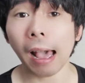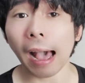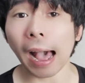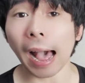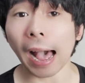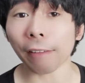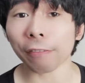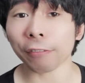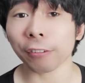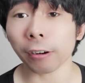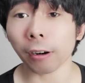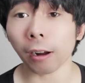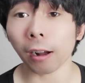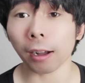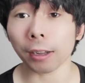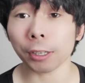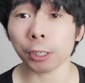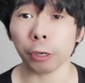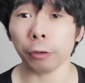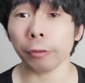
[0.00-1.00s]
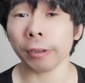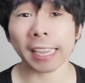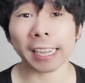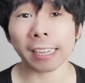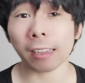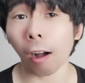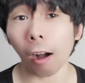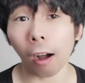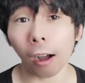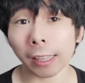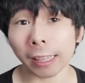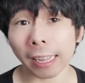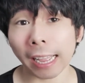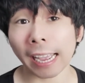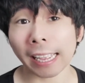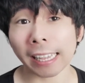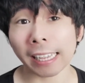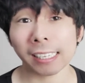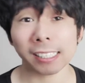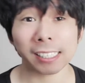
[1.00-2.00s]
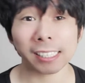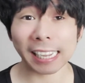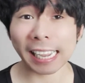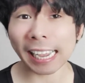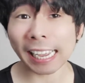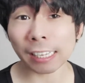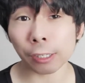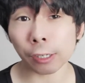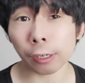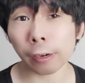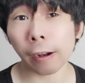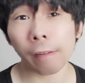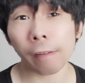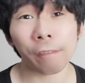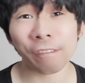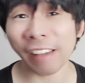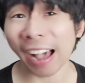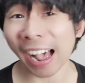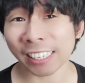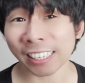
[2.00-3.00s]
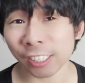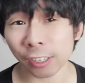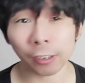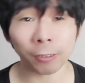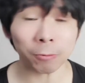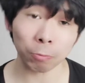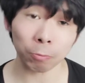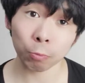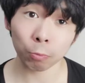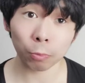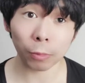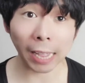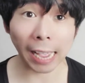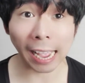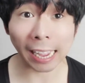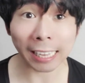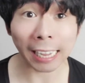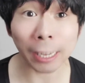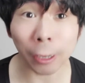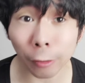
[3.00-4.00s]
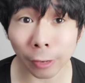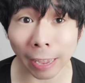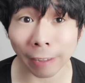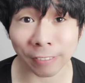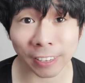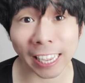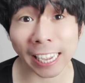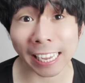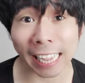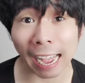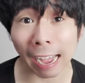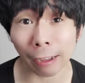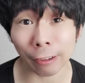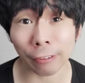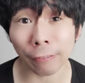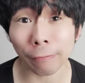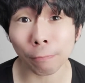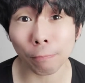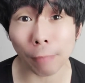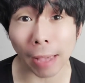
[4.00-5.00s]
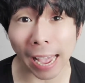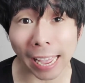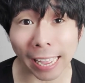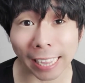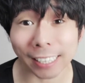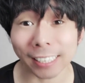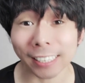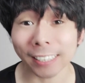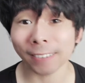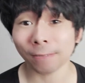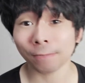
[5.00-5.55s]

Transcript: After all, doing it online is easier, faster, and I don't have to get out of bed.